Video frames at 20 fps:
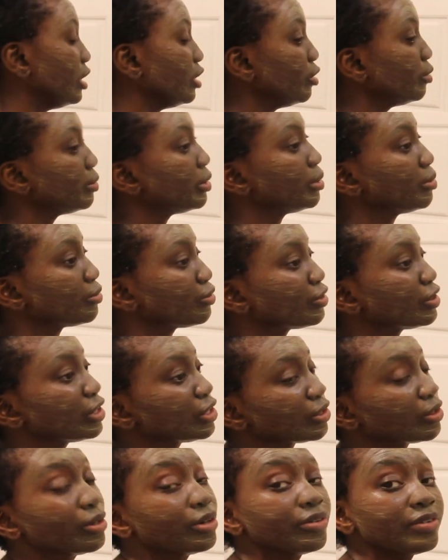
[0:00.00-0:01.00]
aluminum-free
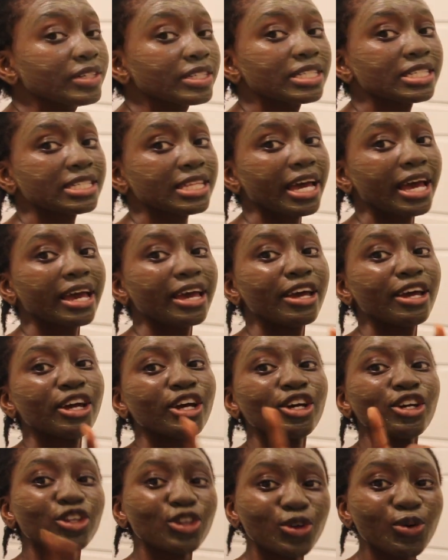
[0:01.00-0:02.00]
deodorants is that
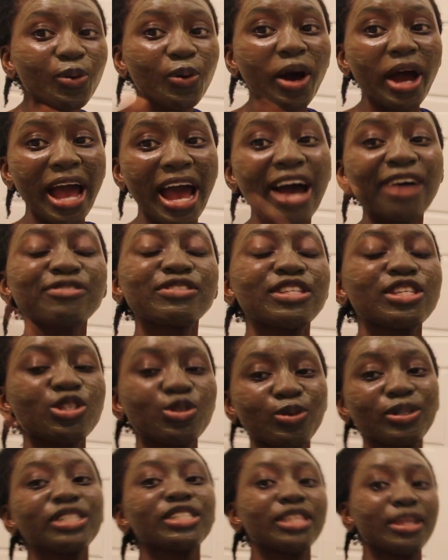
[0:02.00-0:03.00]
you have to
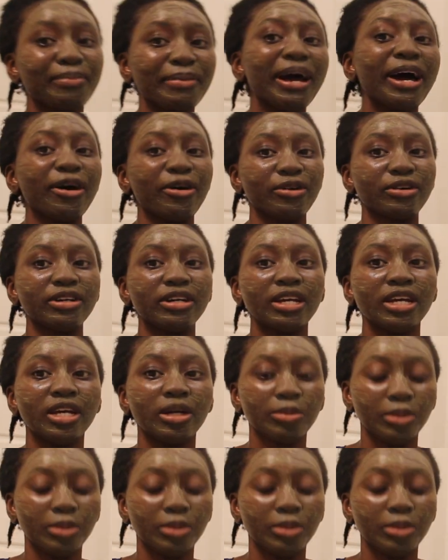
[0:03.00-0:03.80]
switch them out,